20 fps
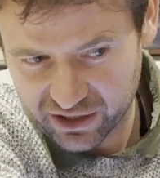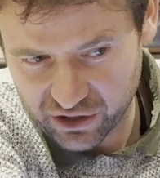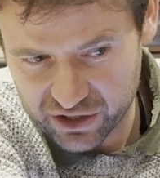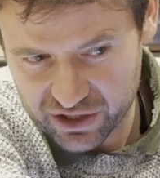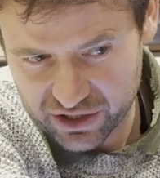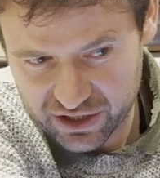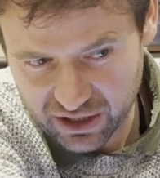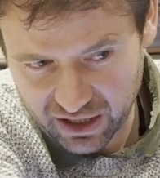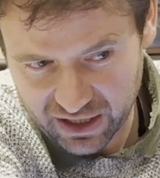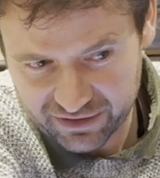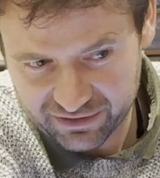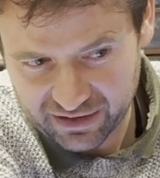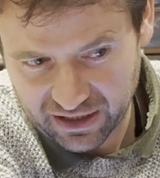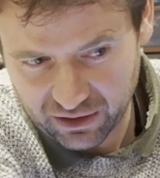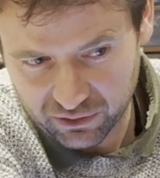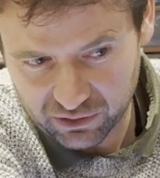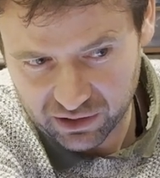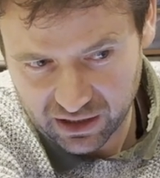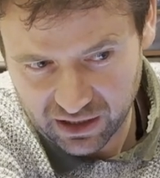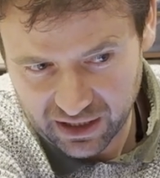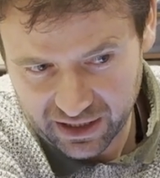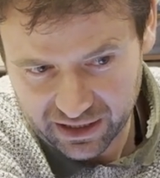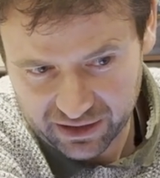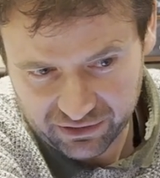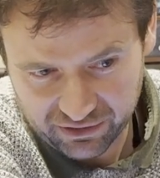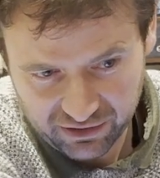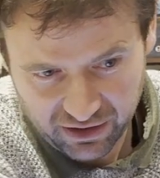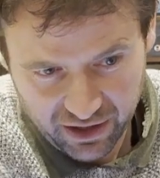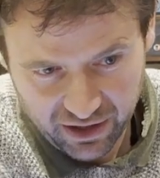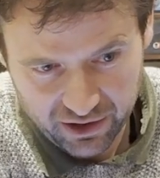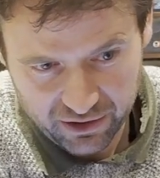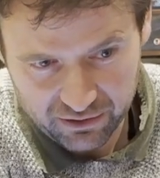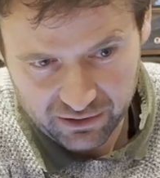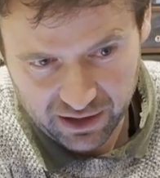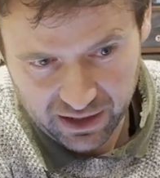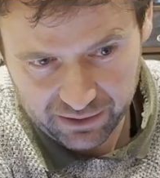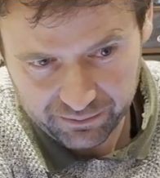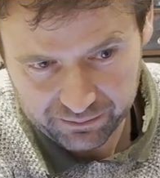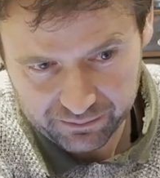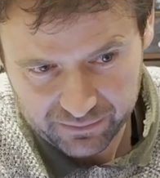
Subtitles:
got your dice out like so, right?